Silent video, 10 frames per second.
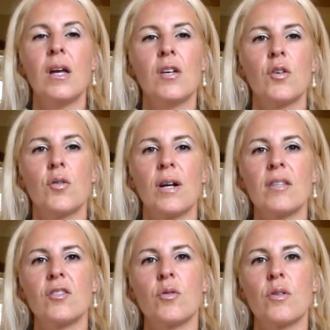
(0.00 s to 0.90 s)
Your credit
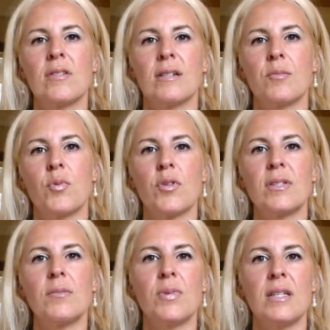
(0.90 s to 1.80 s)
score is an
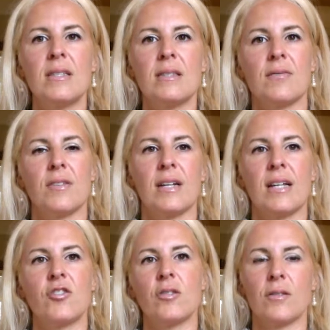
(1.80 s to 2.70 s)
important piece of
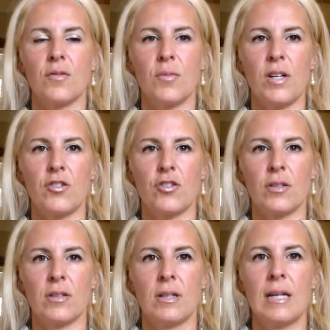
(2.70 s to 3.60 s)
financial information.